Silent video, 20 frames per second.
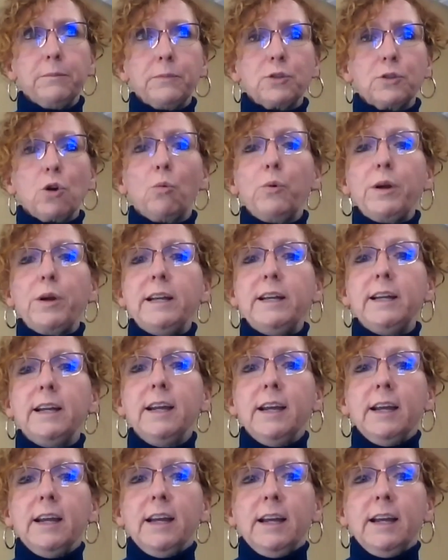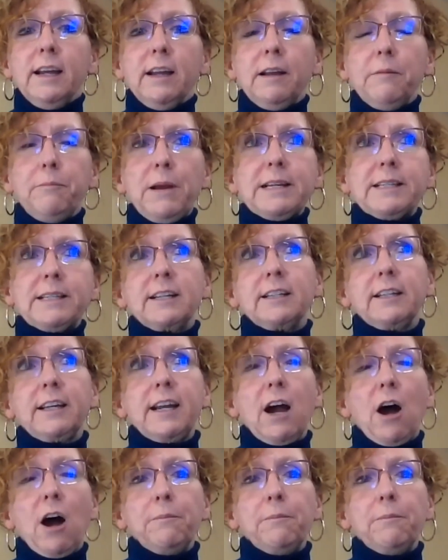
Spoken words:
So we basically,